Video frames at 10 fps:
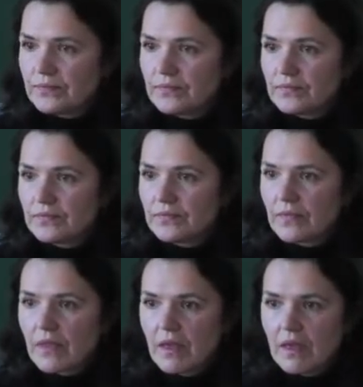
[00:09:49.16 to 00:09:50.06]

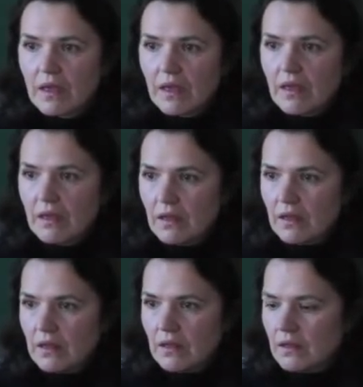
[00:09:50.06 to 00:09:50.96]

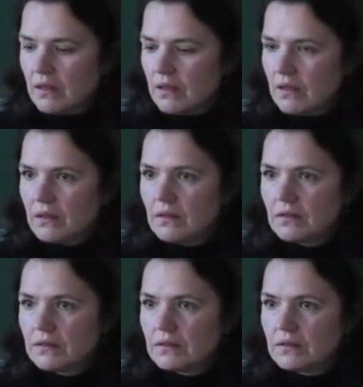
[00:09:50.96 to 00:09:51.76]
No one is speaking in this clip.